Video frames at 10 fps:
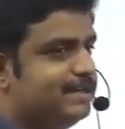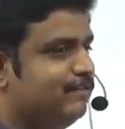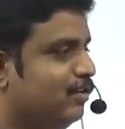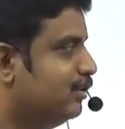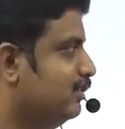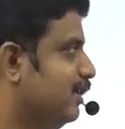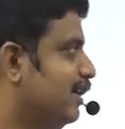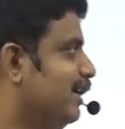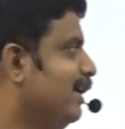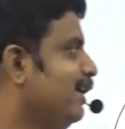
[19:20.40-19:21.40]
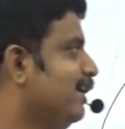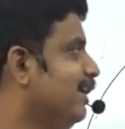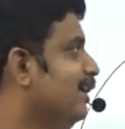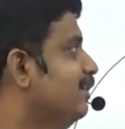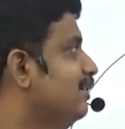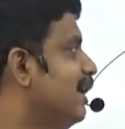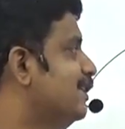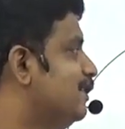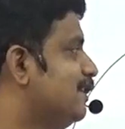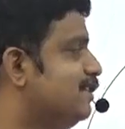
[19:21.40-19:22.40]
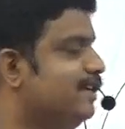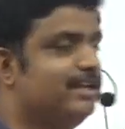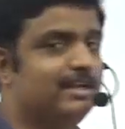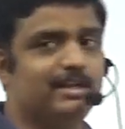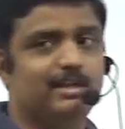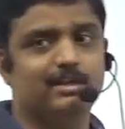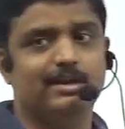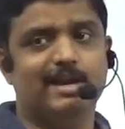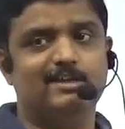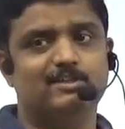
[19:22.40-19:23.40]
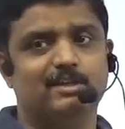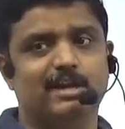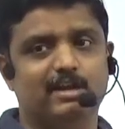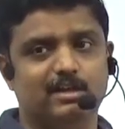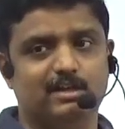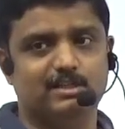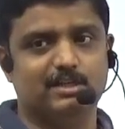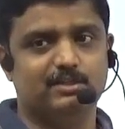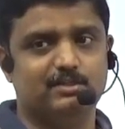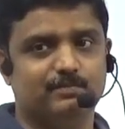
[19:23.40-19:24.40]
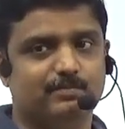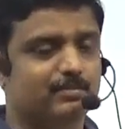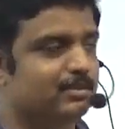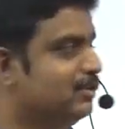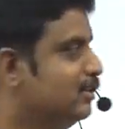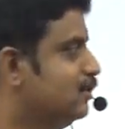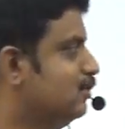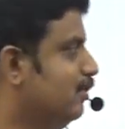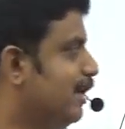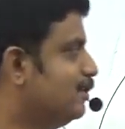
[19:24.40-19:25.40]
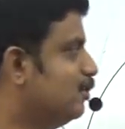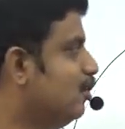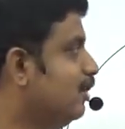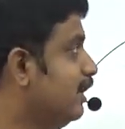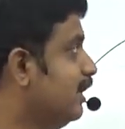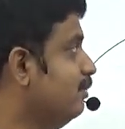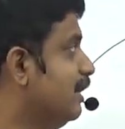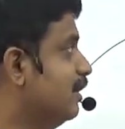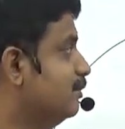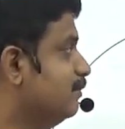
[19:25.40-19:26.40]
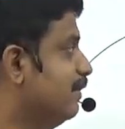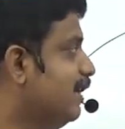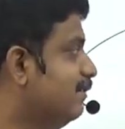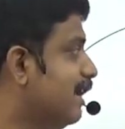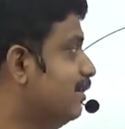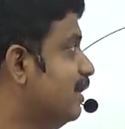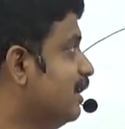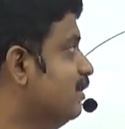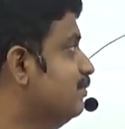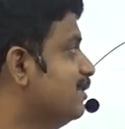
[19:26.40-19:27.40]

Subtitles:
for 30 degree and 60 degree gets interchanged. So x coordinate becomes y, y becomes